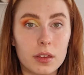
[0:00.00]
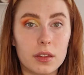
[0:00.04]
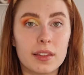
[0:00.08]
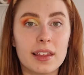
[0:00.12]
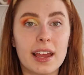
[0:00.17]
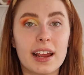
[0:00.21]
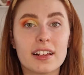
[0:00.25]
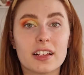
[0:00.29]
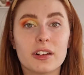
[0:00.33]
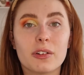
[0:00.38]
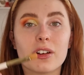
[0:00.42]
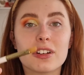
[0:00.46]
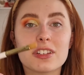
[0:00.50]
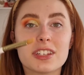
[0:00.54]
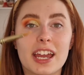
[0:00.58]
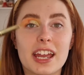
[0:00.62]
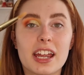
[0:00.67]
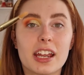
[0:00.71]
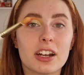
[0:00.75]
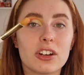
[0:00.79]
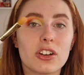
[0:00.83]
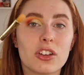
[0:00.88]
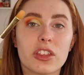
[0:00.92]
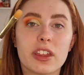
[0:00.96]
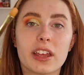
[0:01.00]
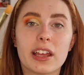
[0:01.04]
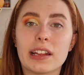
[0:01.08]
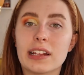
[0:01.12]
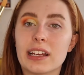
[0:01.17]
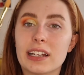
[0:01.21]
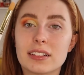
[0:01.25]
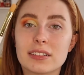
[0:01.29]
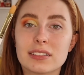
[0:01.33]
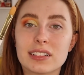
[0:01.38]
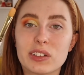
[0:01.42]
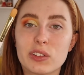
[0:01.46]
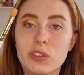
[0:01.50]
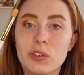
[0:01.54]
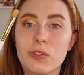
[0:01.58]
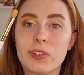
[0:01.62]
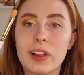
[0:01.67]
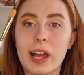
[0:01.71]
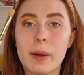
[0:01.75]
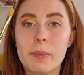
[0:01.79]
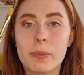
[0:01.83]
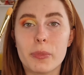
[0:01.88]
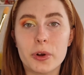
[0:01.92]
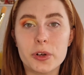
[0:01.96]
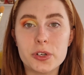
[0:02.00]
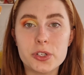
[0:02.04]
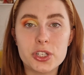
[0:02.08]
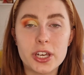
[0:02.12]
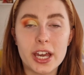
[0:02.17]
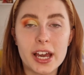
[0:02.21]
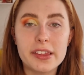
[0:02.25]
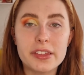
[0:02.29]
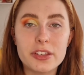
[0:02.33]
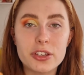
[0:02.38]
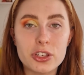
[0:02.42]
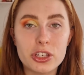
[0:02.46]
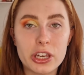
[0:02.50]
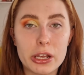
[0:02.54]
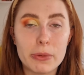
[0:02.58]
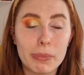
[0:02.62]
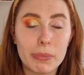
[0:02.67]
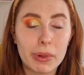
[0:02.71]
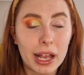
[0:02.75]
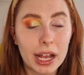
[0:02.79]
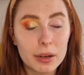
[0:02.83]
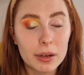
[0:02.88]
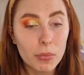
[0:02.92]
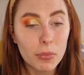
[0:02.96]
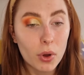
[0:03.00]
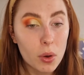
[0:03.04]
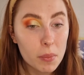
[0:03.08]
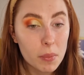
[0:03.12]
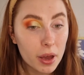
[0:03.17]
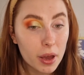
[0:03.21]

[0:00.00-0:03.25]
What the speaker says: next I'm going to take another little flat brush and the shade Plant Mom,